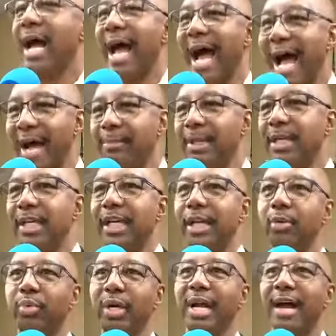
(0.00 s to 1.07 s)
I
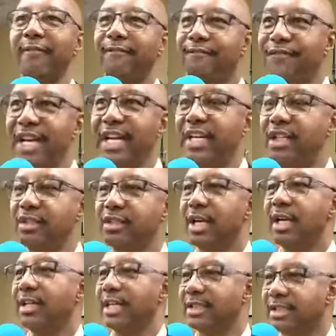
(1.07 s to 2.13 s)
believe when I finish
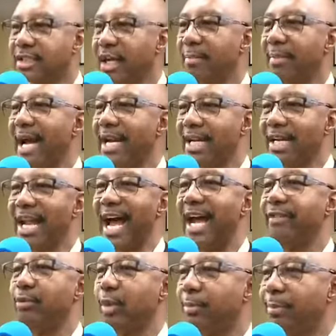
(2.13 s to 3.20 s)
that somebody's
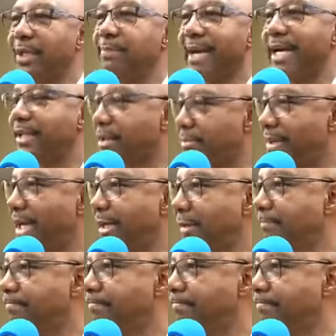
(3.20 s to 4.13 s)
life will be made the better.